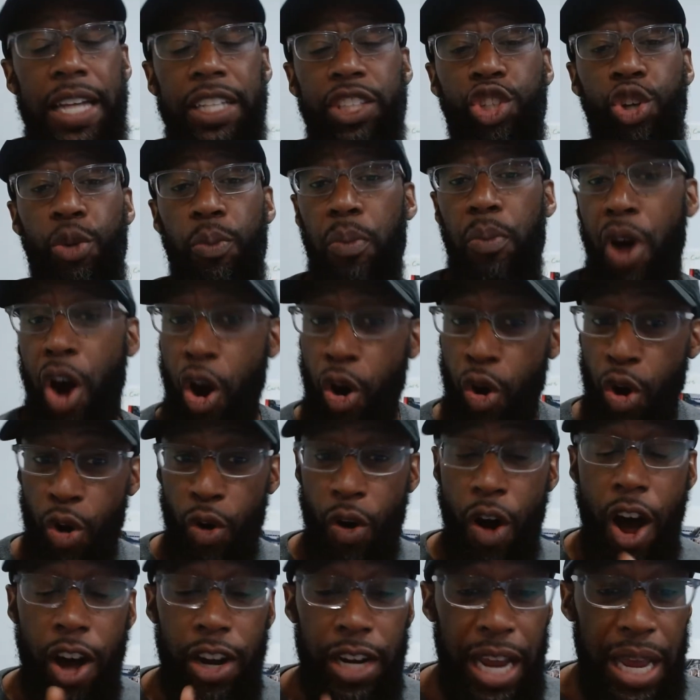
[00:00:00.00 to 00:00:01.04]
Tomorrow
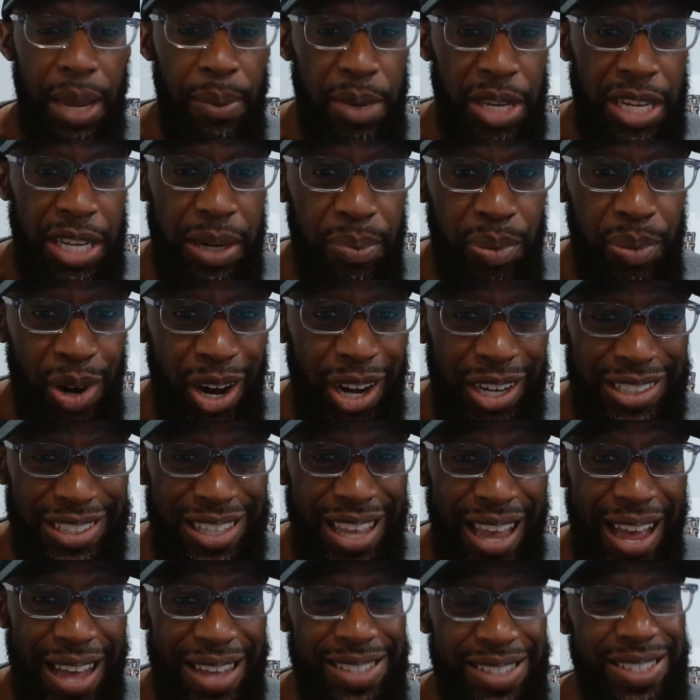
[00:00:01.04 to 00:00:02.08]
on I Made a
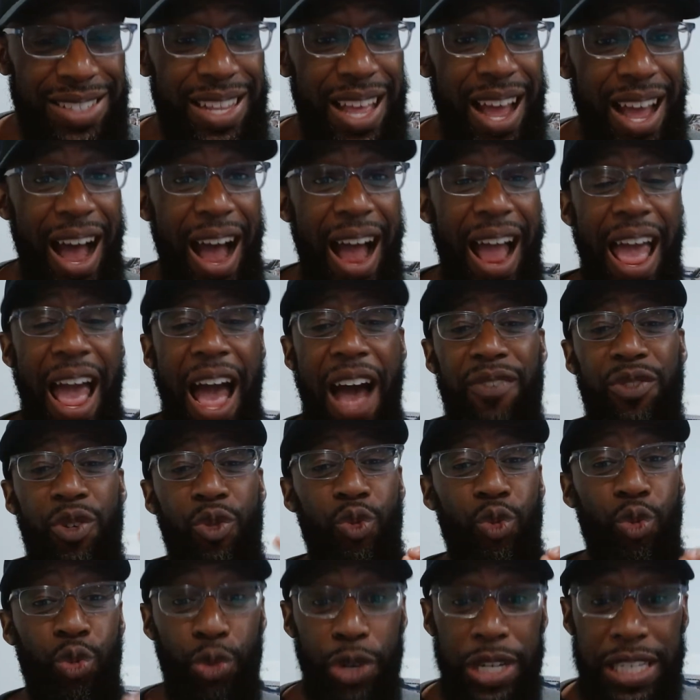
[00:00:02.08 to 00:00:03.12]
Podcast, I have a
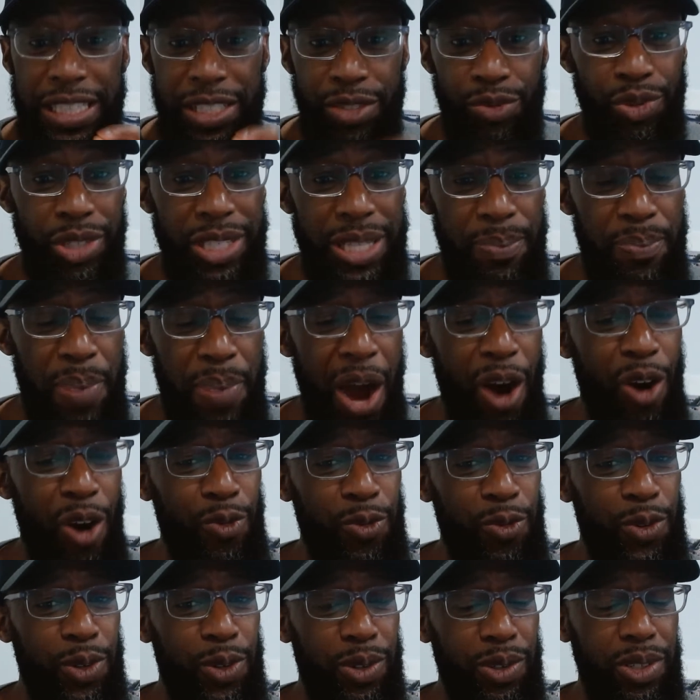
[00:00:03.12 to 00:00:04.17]
really, really
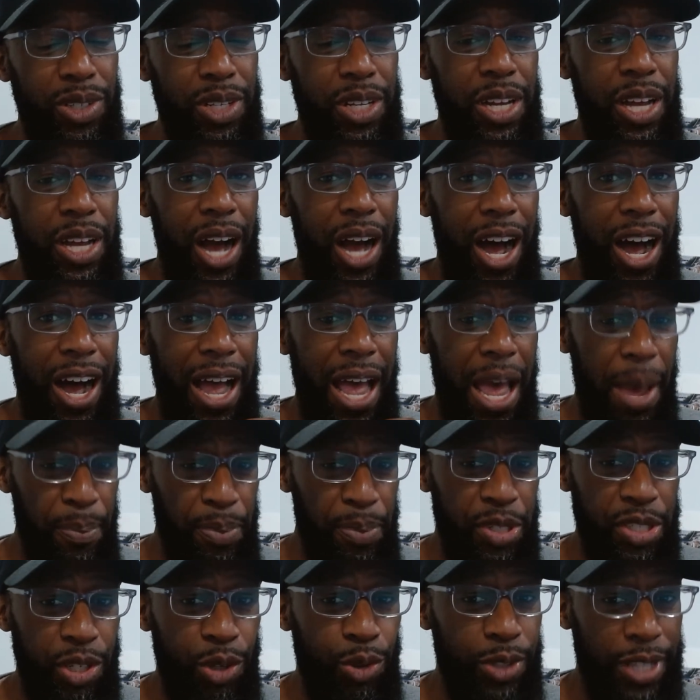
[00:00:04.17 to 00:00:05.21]
powerful
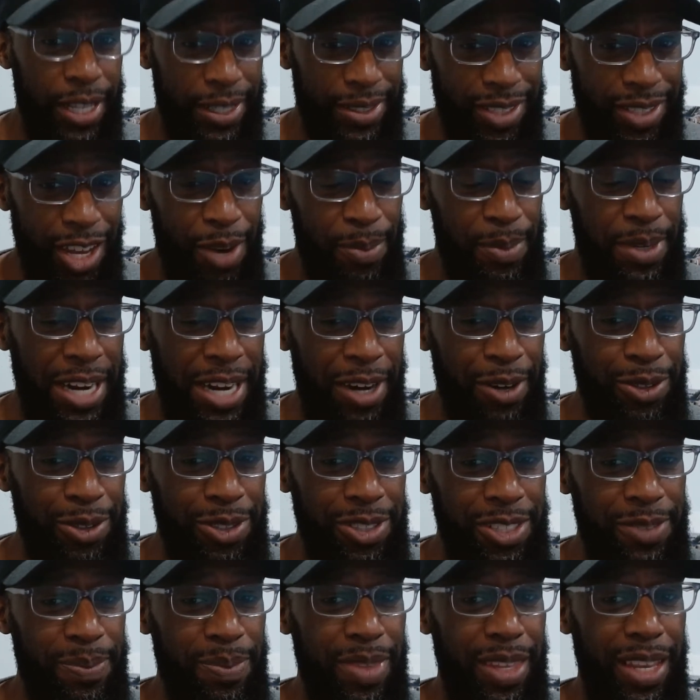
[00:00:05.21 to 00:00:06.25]
episode that's coming
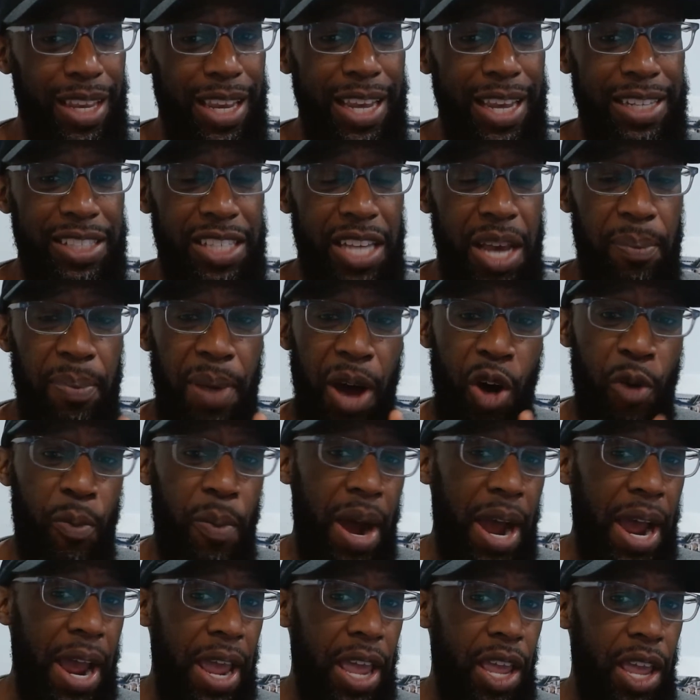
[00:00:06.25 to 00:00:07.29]
out. It's about
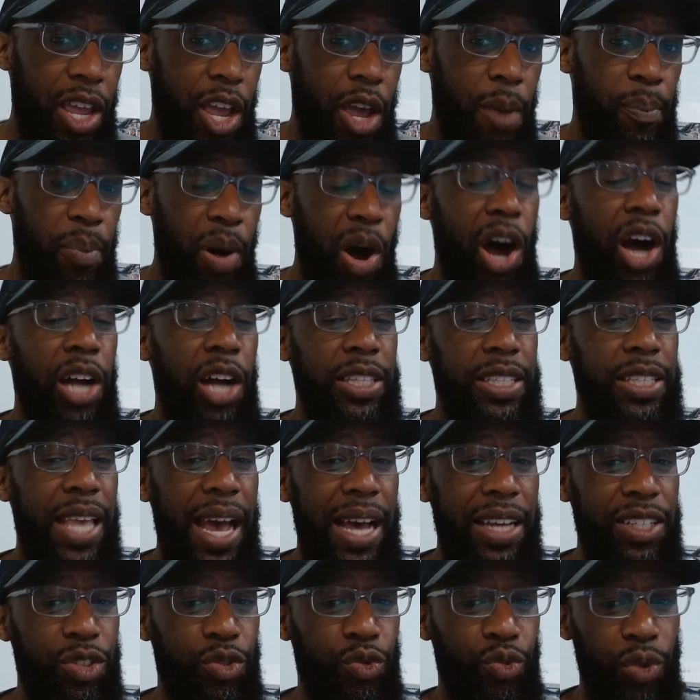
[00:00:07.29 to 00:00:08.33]
my
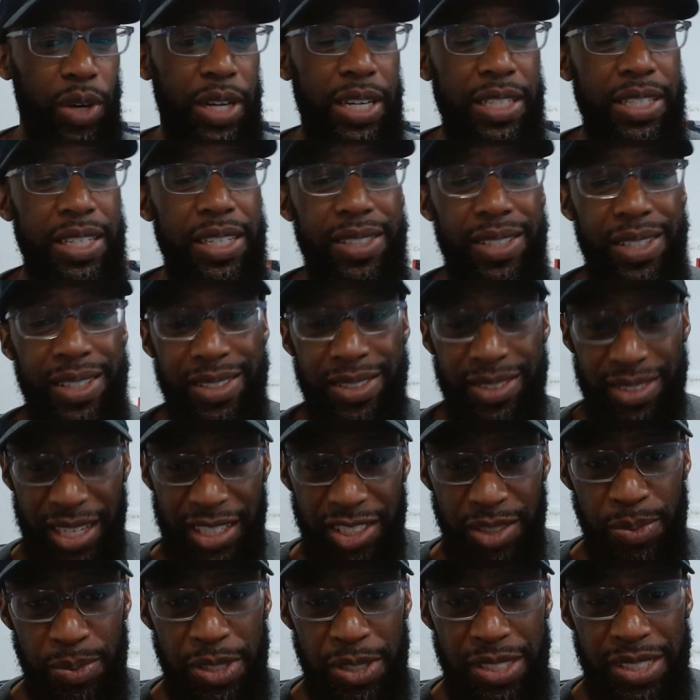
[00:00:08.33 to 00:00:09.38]
podcast readiness
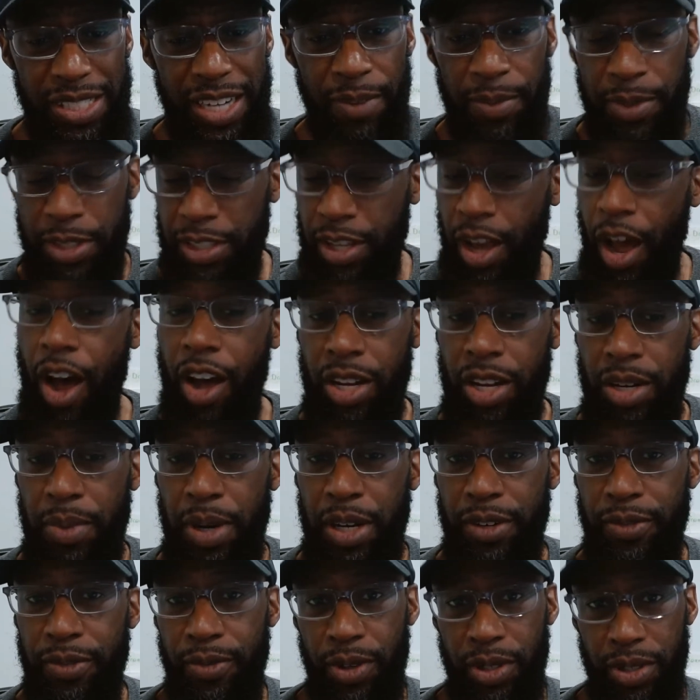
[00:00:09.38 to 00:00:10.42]
assessment, and I've been talking
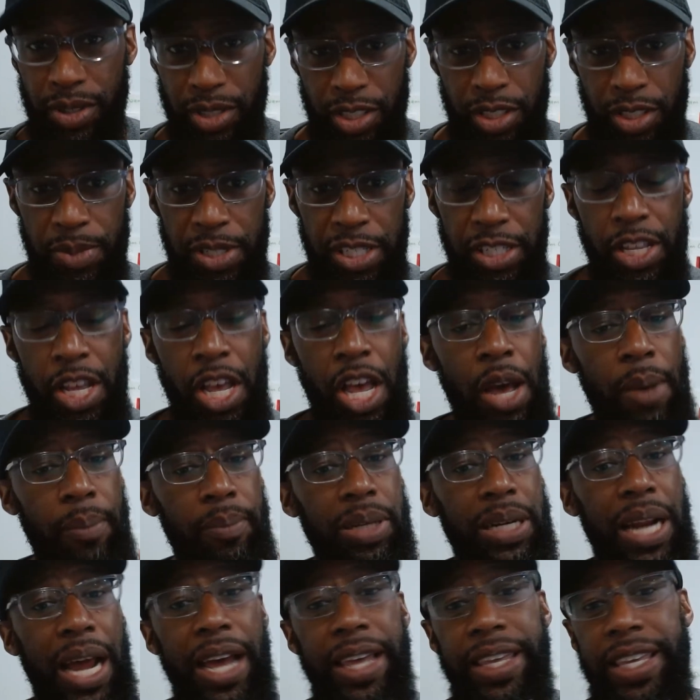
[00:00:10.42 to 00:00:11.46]
about it for a little bit,
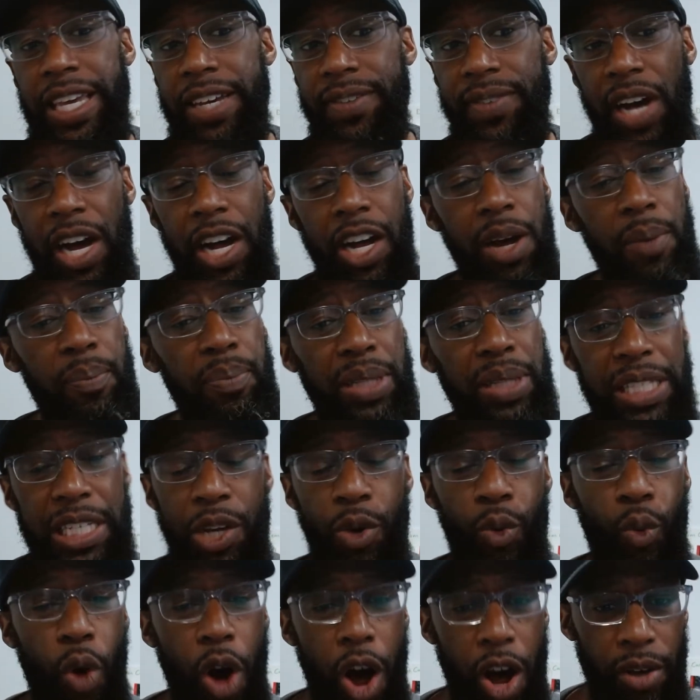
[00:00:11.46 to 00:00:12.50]
but I give a
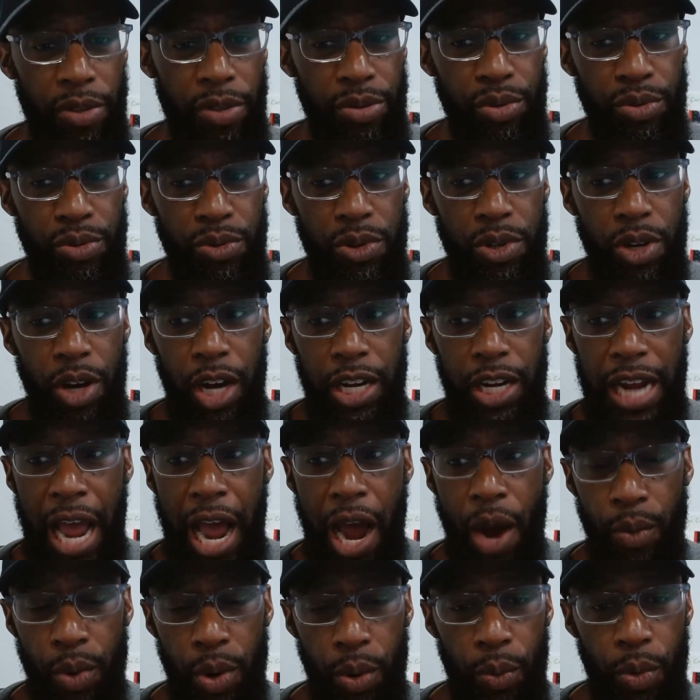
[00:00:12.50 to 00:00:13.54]
complete walkthrough on
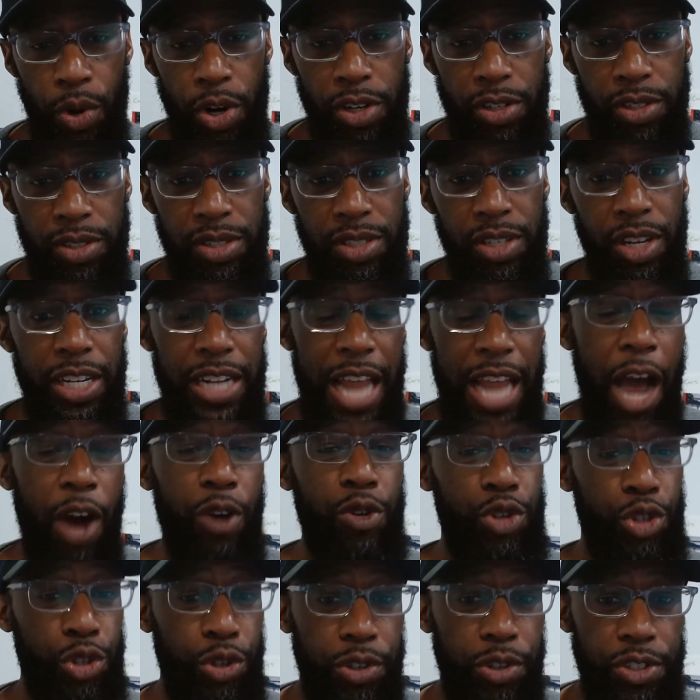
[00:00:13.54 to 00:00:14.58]
how it works and how
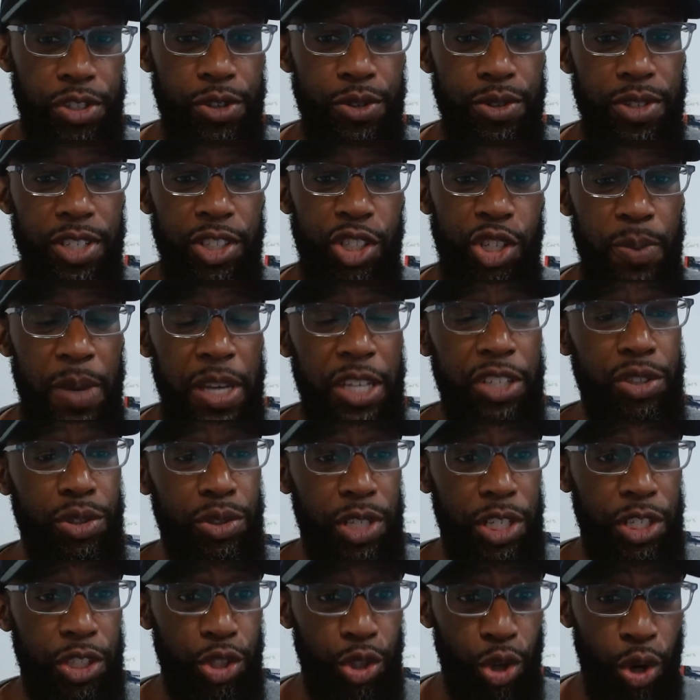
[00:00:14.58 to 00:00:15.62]
you can use it to make sure
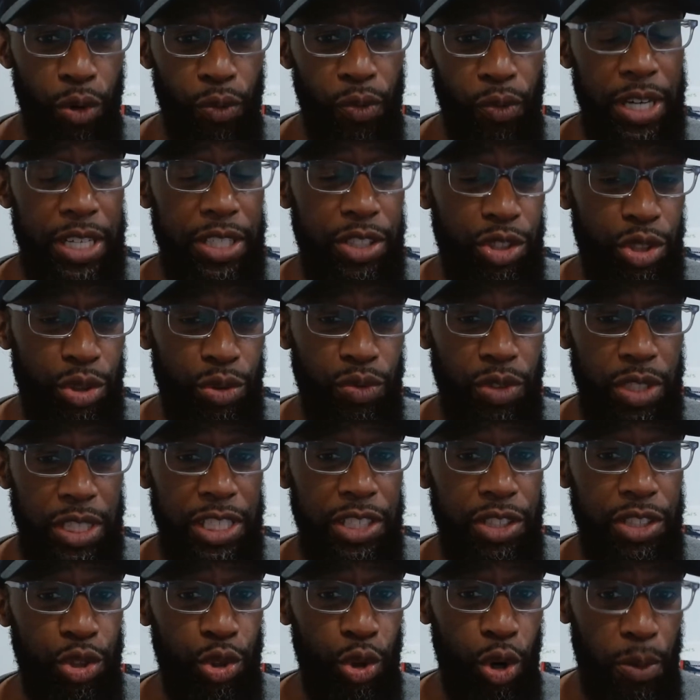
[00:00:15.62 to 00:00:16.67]
that you're ready to
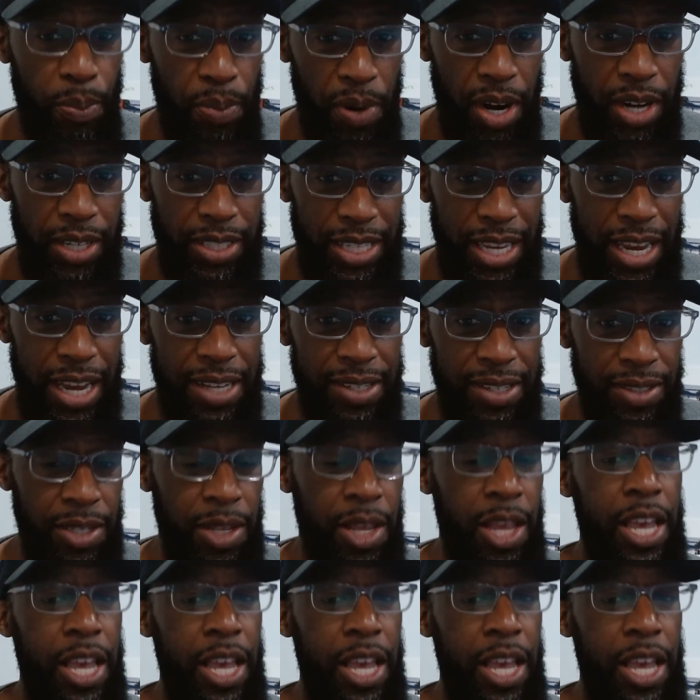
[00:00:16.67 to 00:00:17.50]
release your podcast.